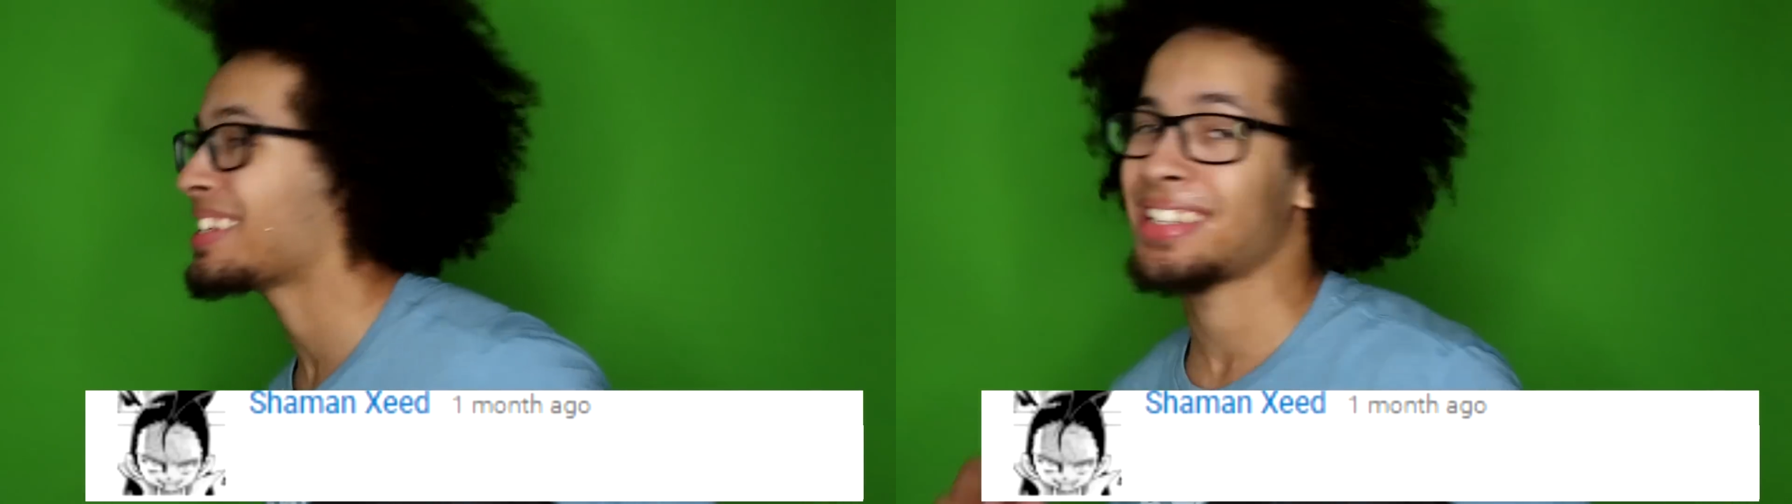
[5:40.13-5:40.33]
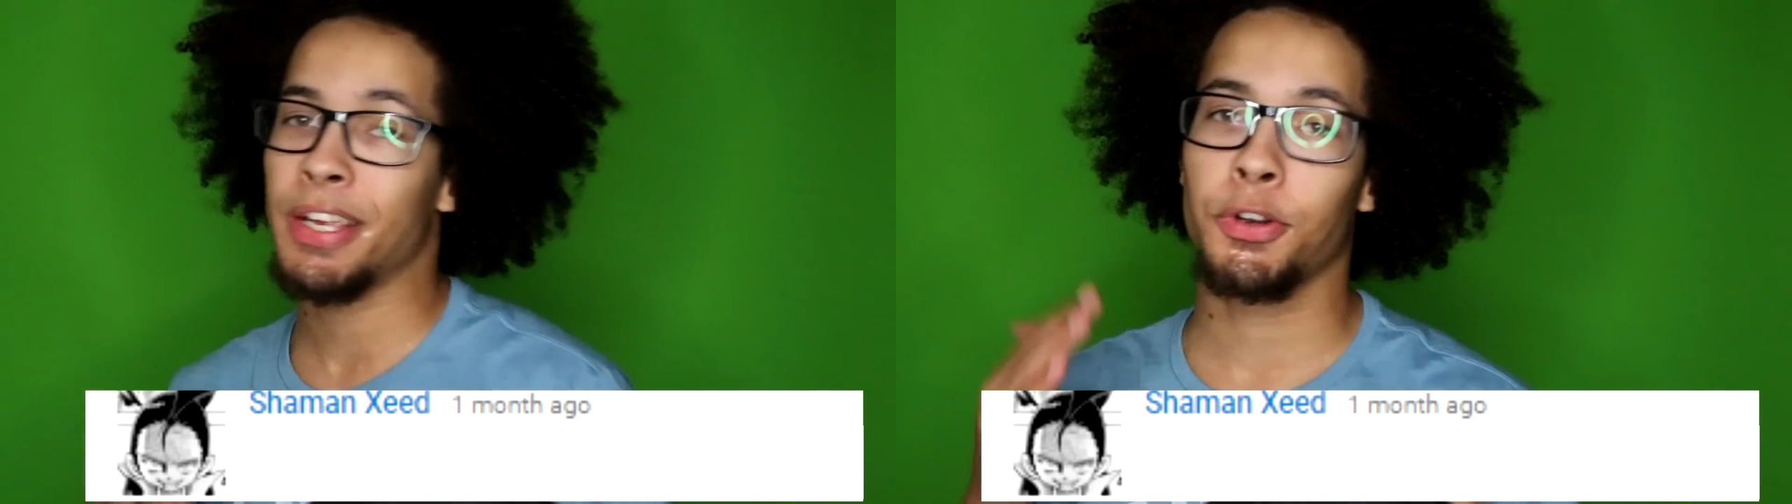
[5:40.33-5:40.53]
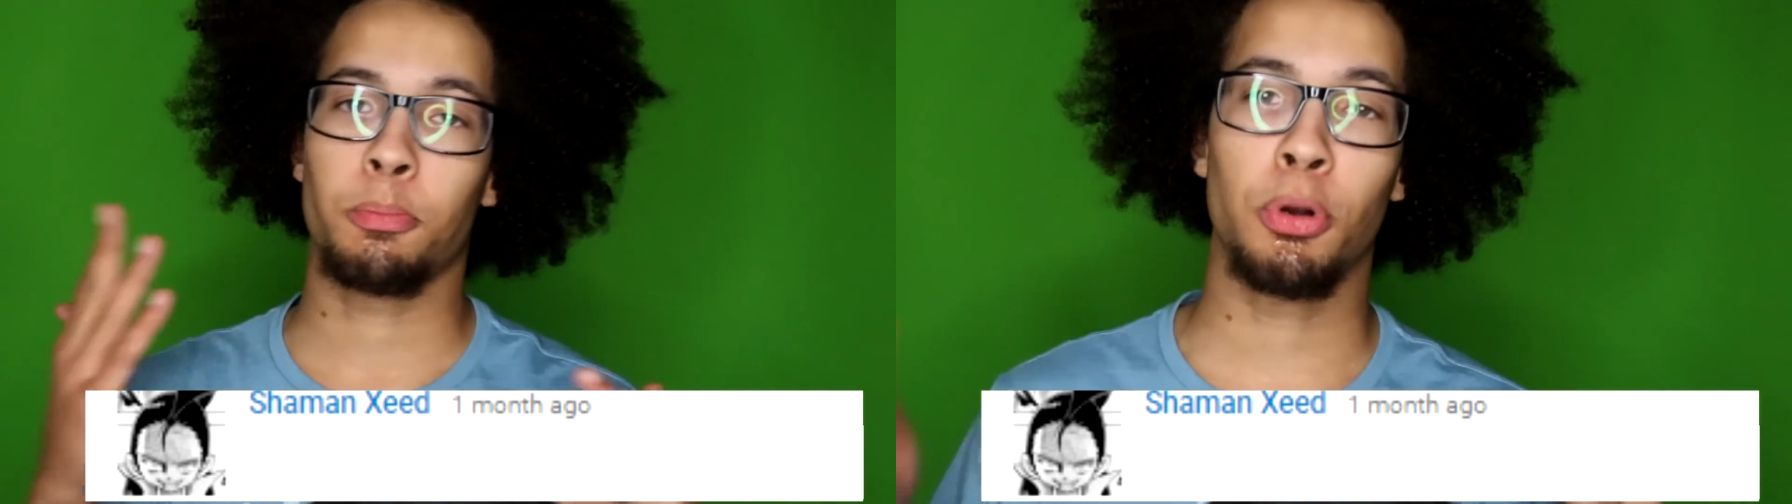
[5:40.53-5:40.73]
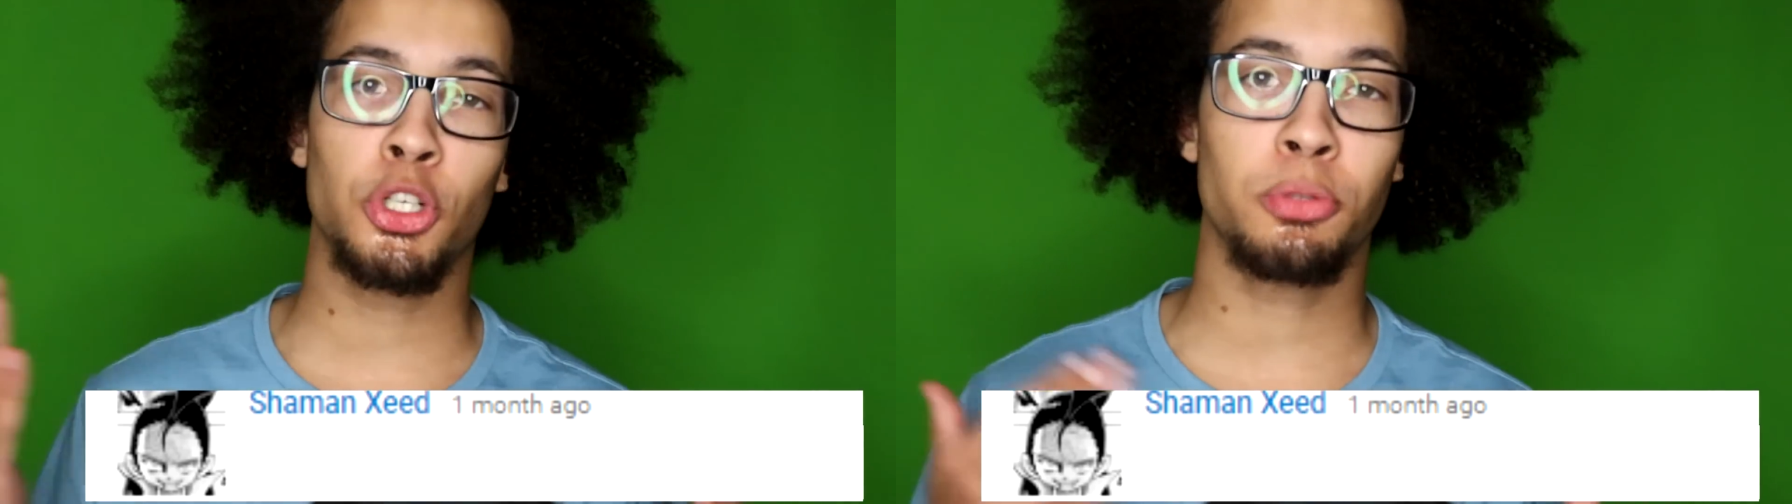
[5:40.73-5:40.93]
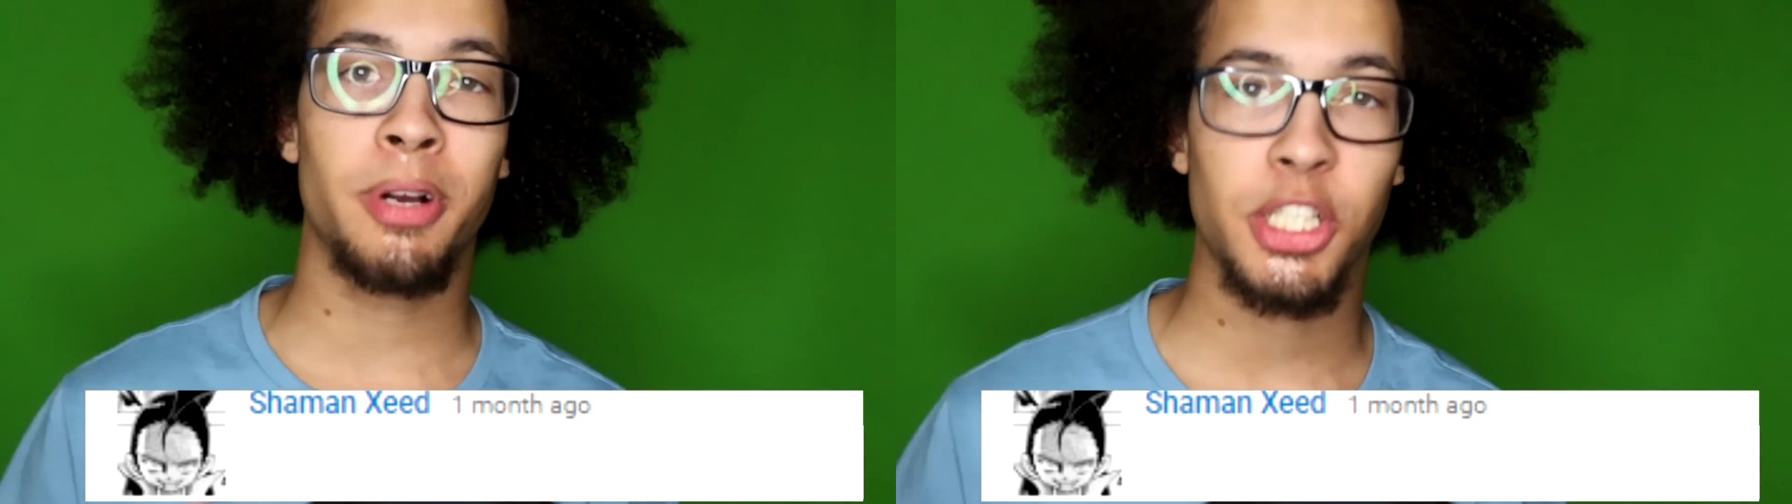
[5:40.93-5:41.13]
is here to
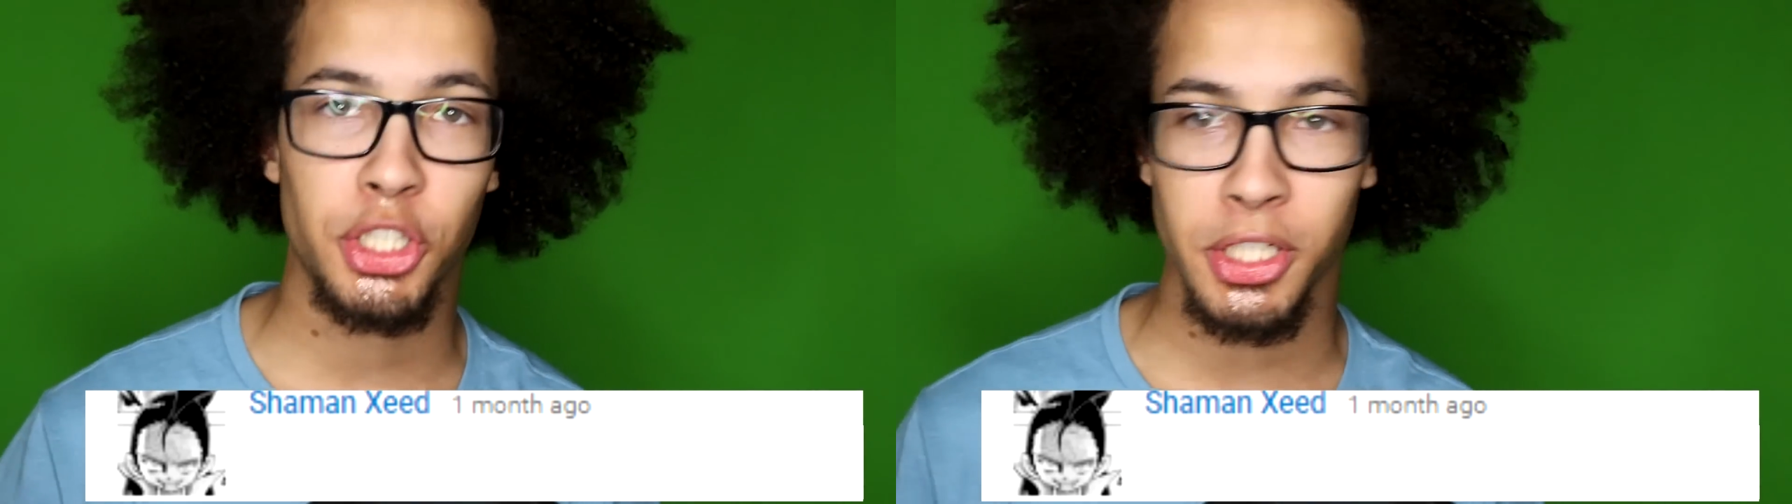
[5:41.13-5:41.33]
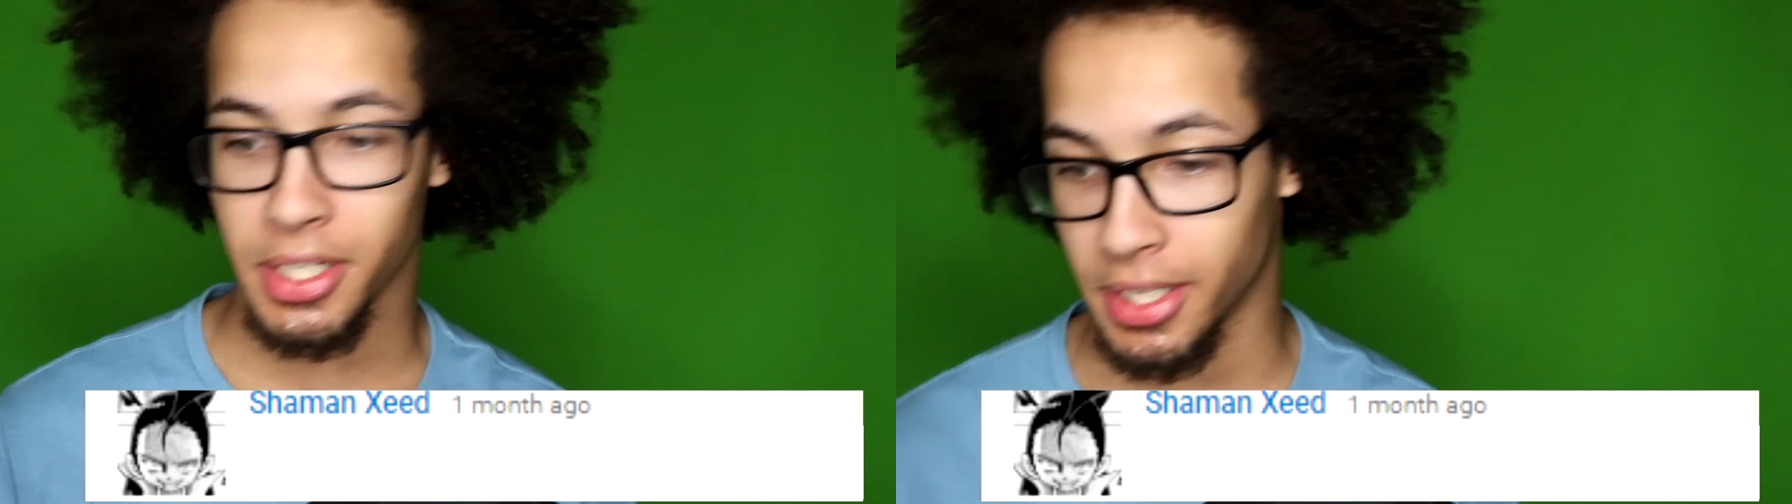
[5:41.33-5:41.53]
push my shit